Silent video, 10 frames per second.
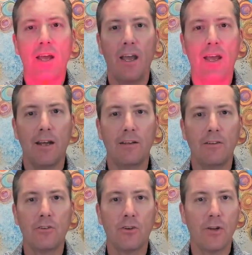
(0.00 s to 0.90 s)
and
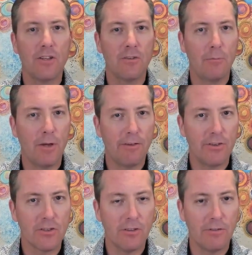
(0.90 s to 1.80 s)
to create some
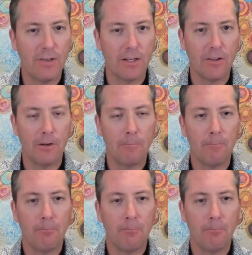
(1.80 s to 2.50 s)
beneficial effect there.